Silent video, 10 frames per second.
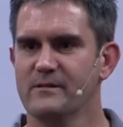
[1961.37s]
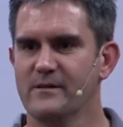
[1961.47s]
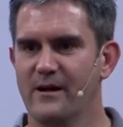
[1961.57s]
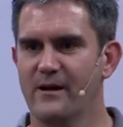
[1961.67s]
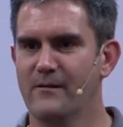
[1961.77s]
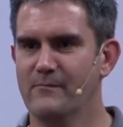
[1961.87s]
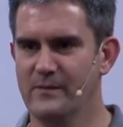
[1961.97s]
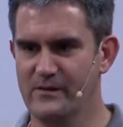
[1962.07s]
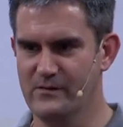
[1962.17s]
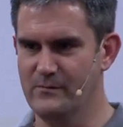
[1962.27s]

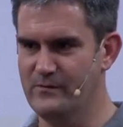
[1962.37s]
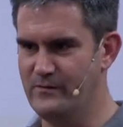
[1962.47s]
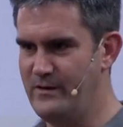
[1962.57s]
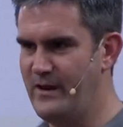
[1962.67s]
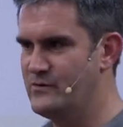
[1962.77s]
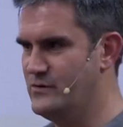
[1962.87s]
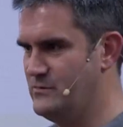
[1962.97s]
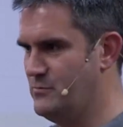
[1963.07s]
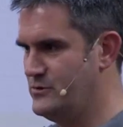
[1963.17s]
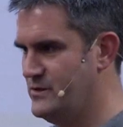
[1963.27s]
in terms of the next year's
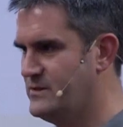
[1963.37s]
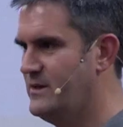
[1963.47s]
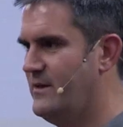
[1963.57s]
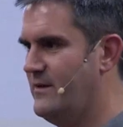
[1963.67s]
budget.